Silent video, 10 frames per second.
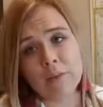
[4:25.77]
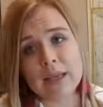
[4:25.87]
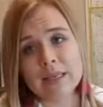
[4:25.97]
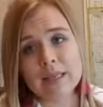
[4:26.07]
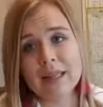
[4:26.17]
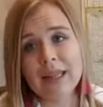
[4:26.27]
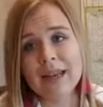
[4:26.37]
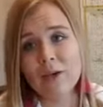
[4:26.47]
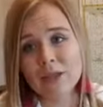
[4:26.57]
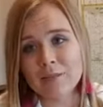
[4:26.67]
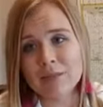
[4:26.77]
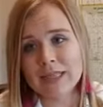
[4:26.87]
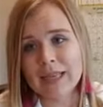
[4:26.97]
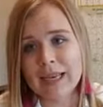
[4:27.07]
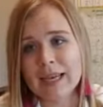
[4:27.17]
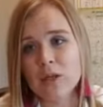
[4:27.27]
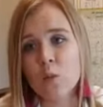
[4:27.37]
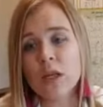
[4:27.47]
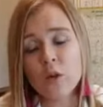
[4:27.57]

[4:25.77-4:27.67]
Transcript: basically, ultimately, is when